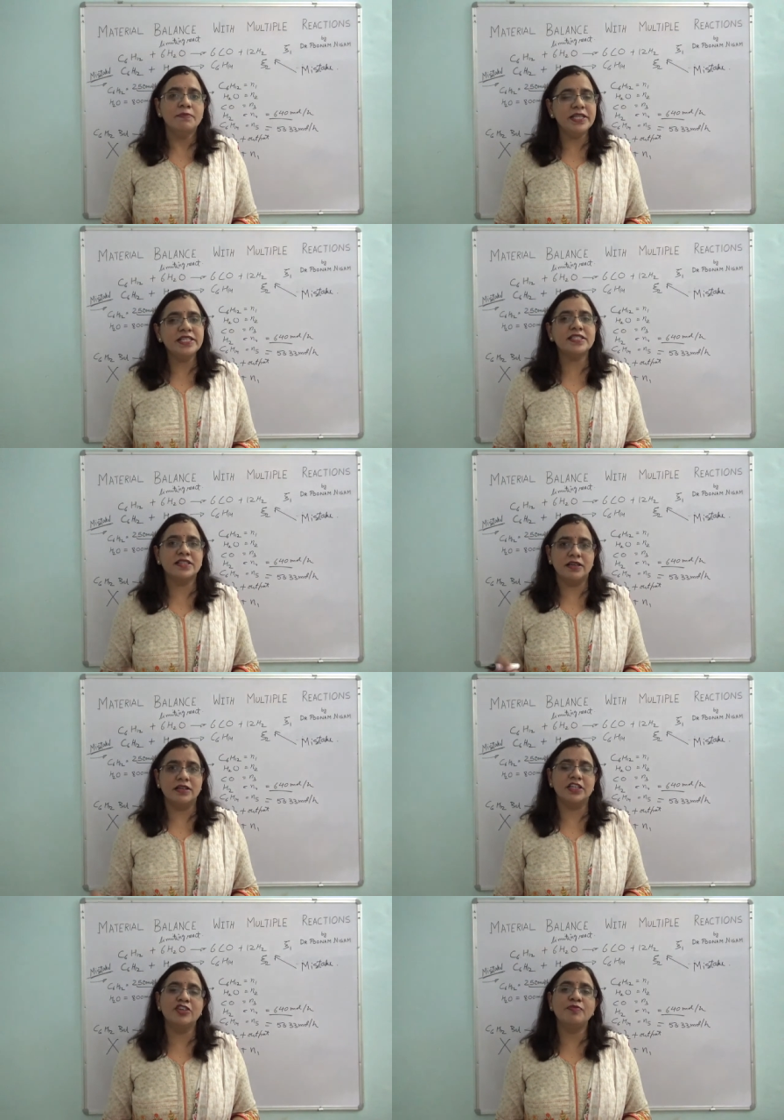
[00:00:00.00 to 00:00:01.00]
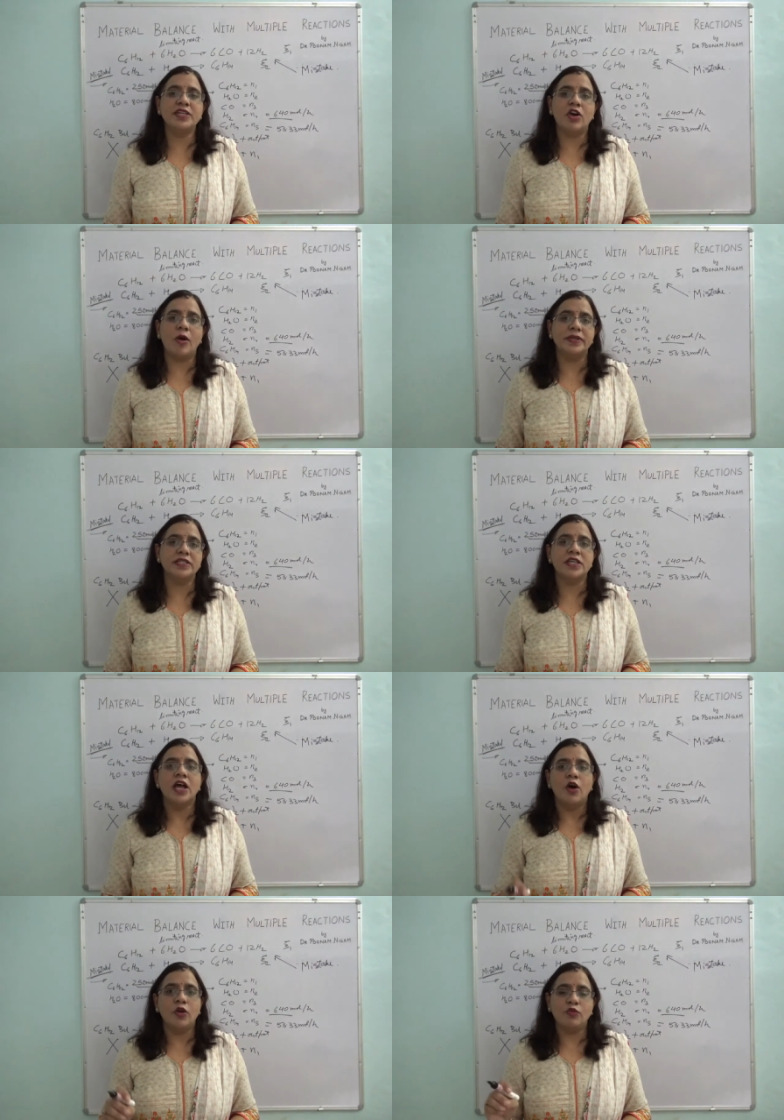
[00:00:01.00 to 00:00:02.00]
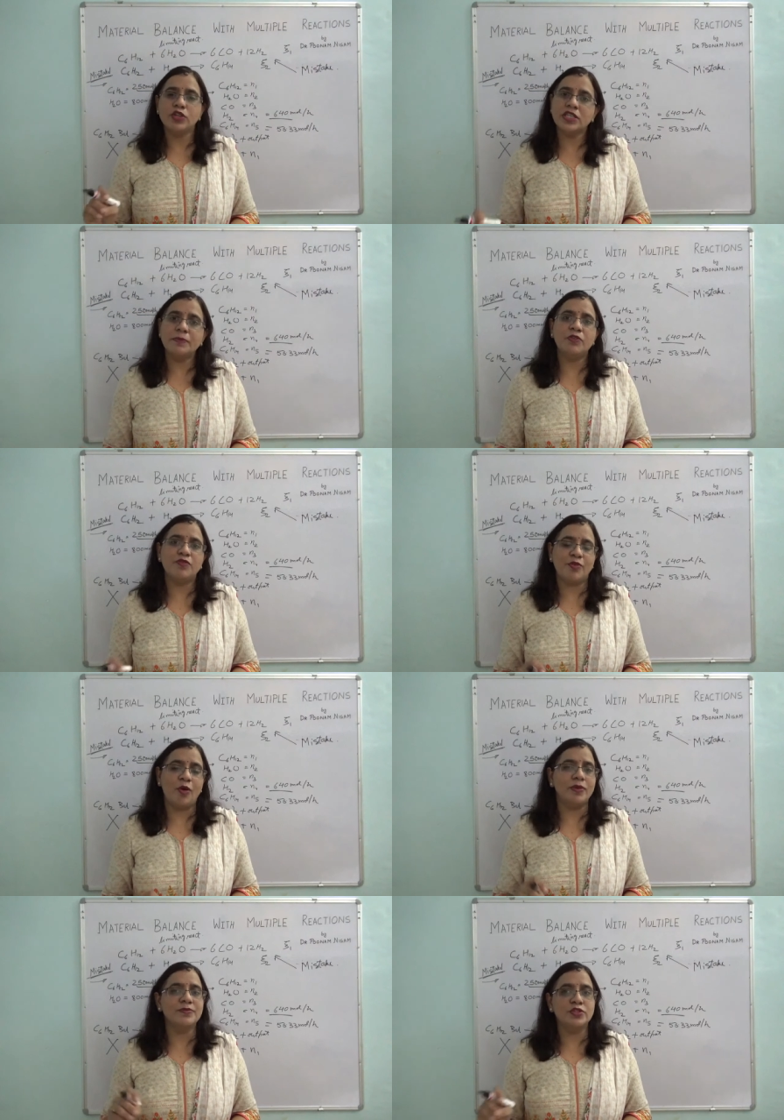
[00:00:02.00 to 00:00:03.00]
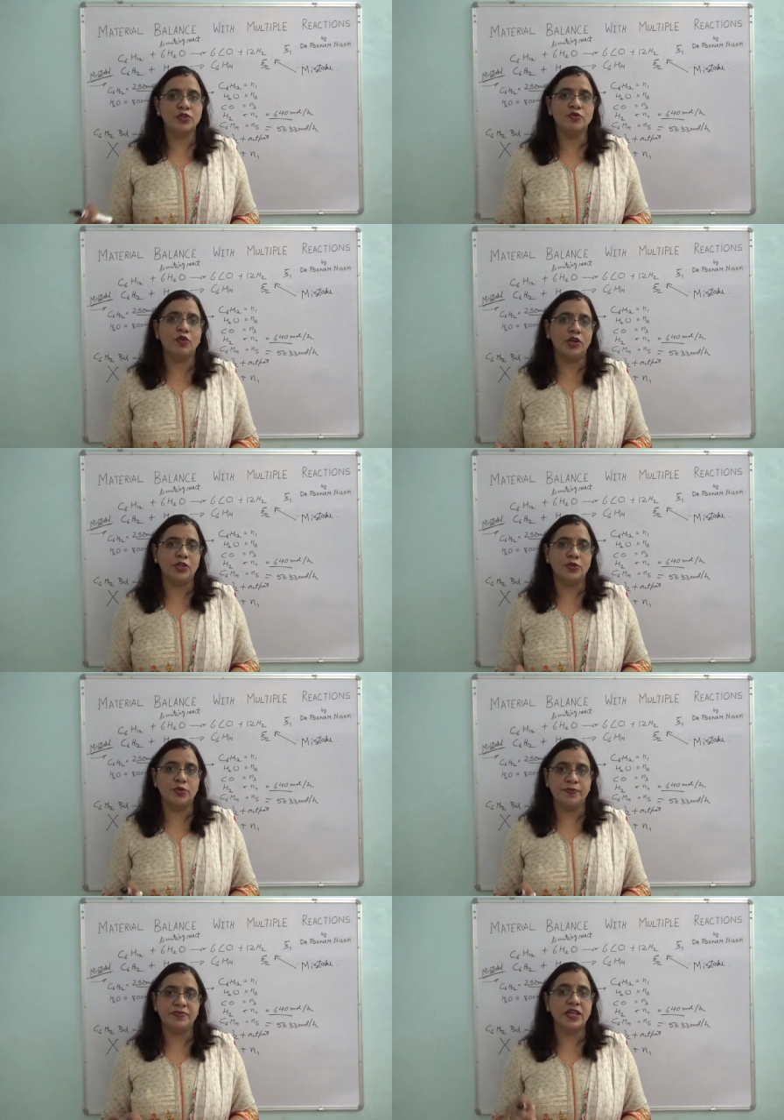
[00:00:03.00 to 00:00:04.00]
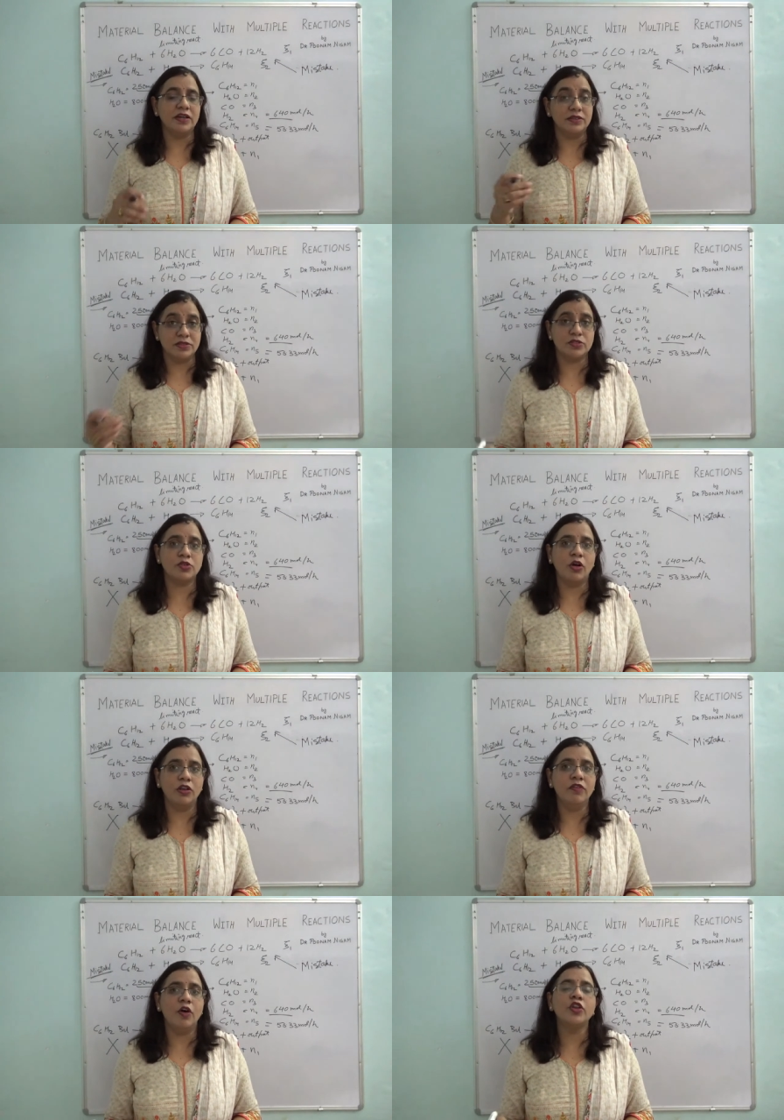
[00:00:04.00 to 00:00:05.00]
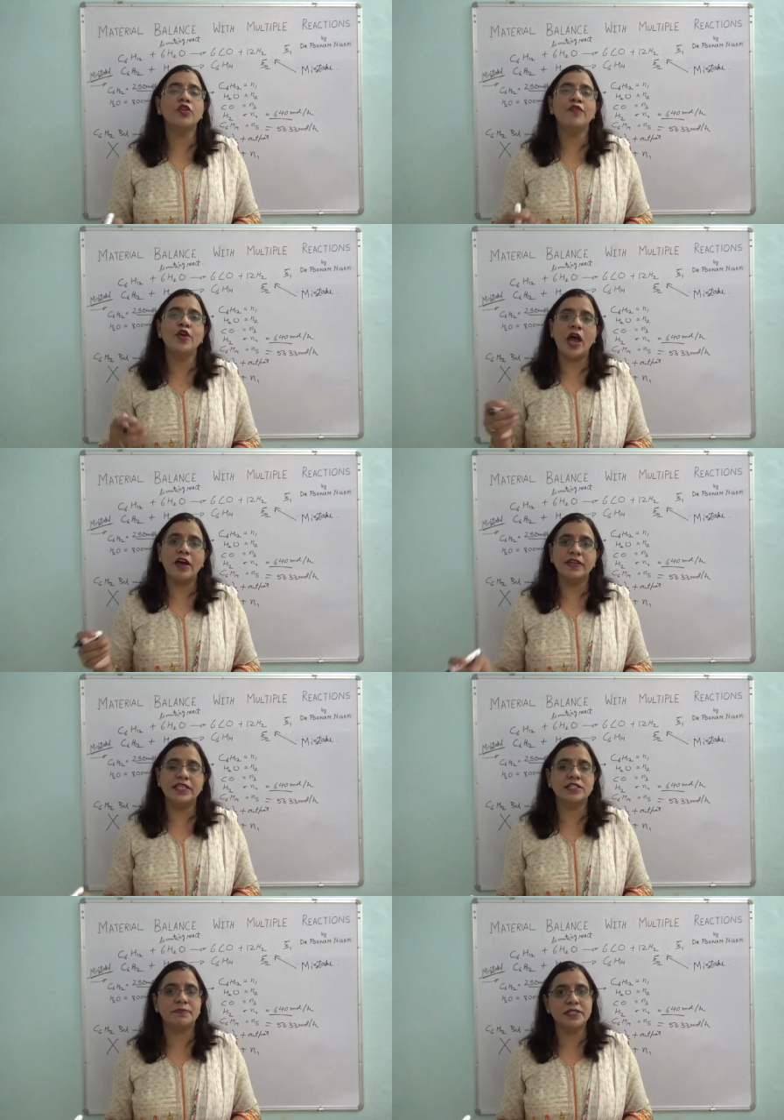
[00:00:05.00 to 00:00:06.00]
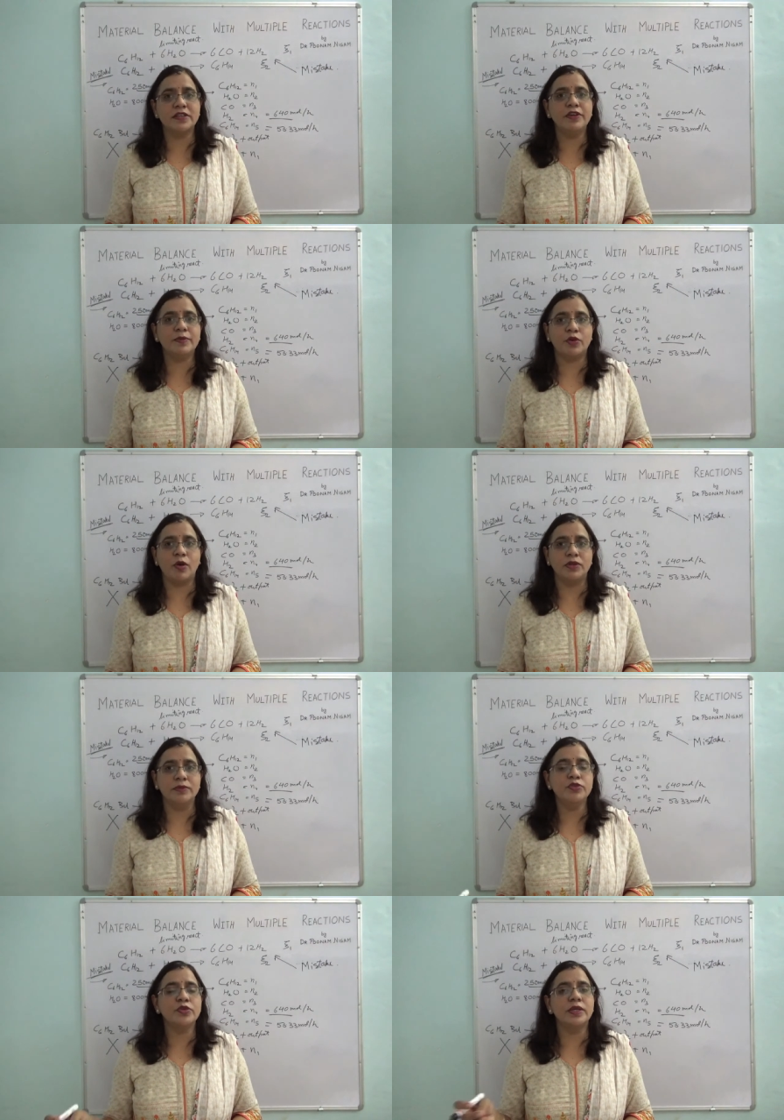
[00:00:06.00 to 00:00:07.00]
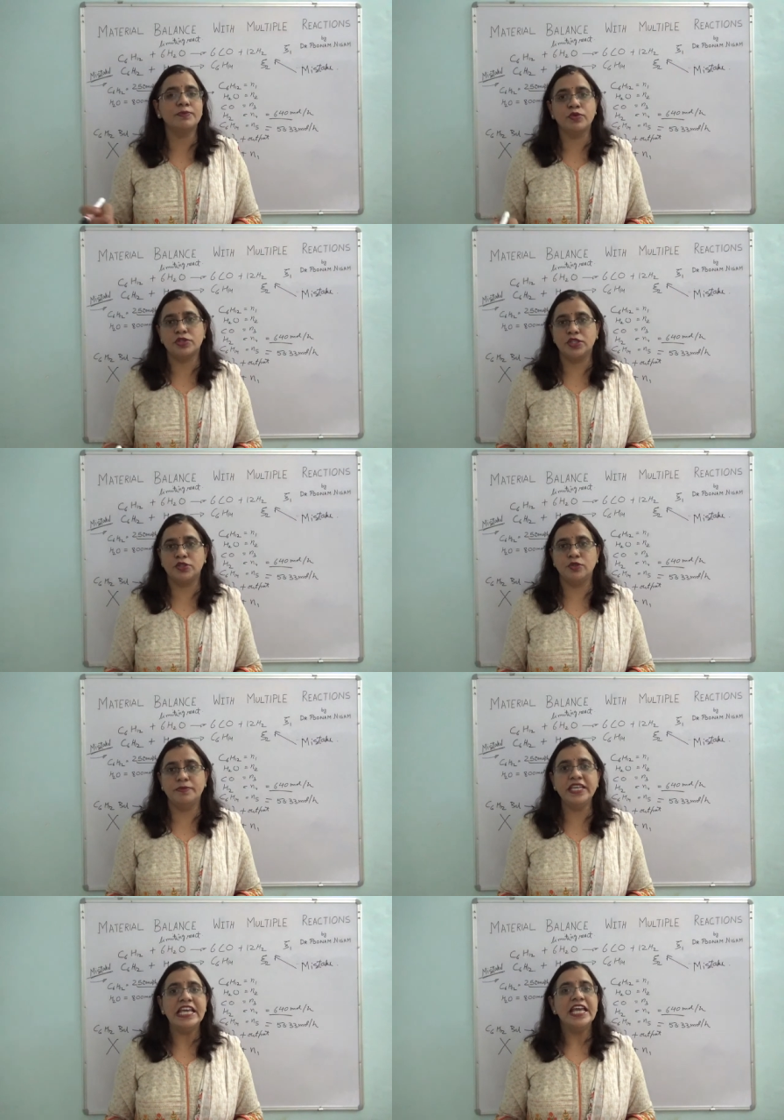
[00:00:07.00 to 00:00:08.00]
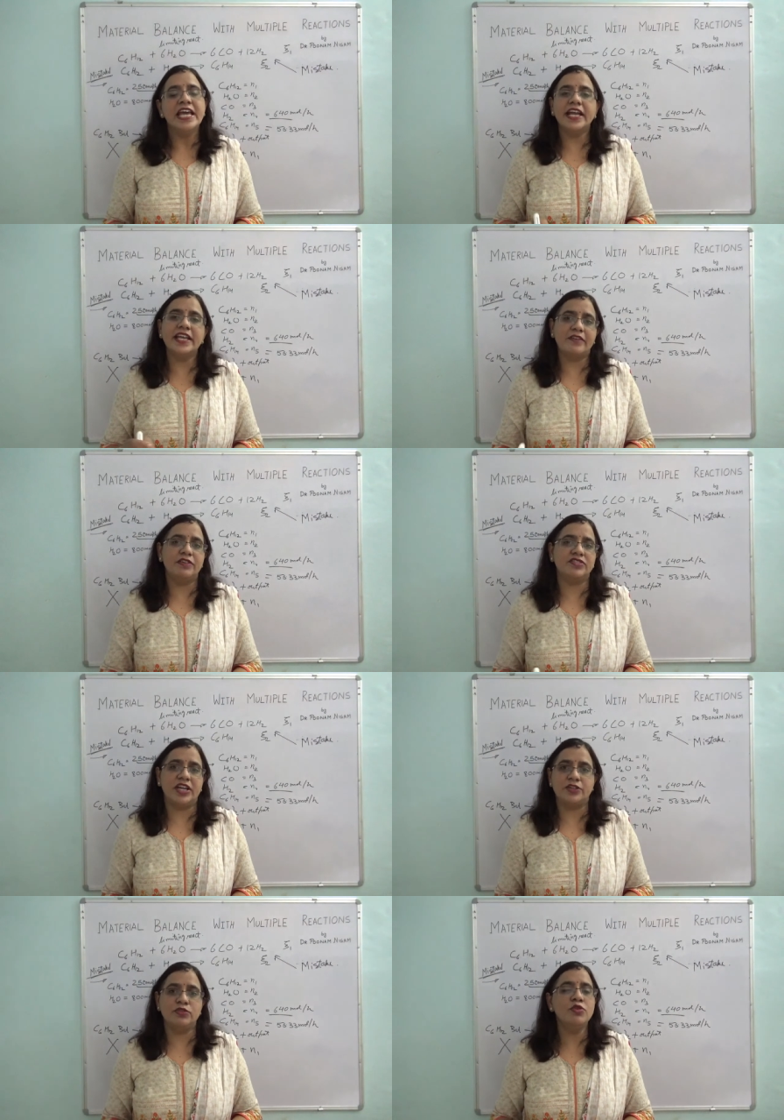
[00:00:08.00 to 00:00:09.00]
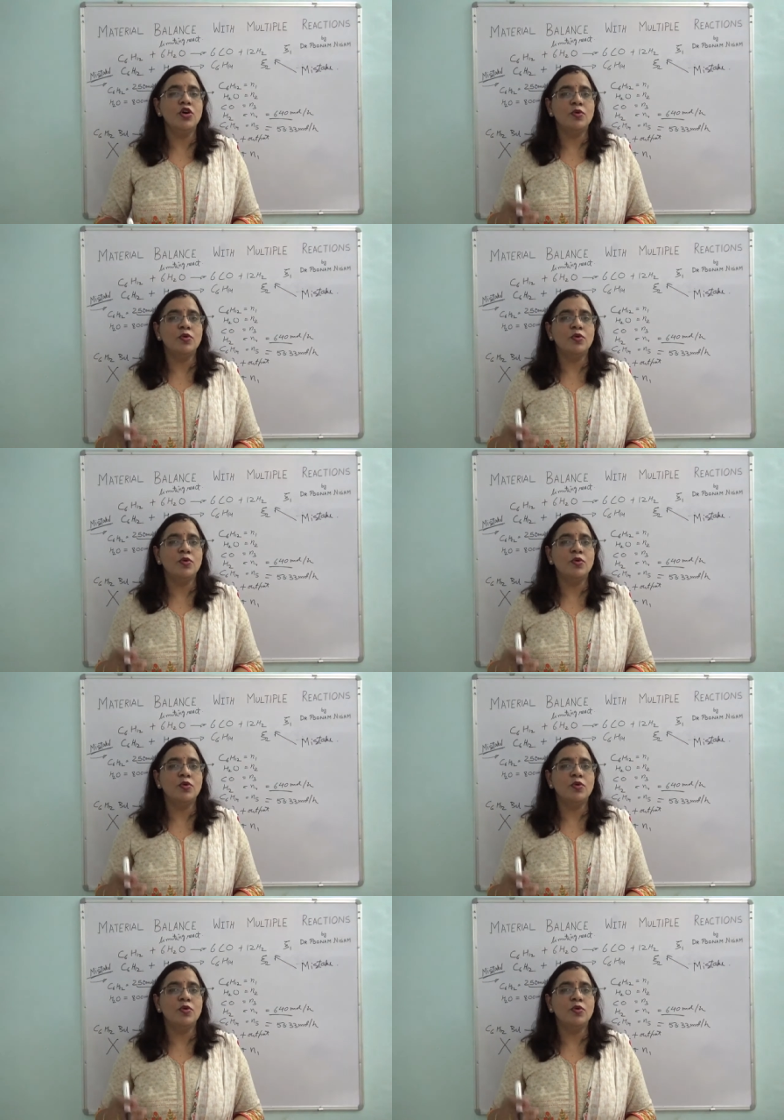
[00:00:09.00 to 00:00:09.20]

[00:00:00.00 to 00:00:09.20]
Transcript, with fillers: Please uh, give me comments on what type of problems do you want to uh, solve, or if you have any specific problem, you can post it to me and I will try to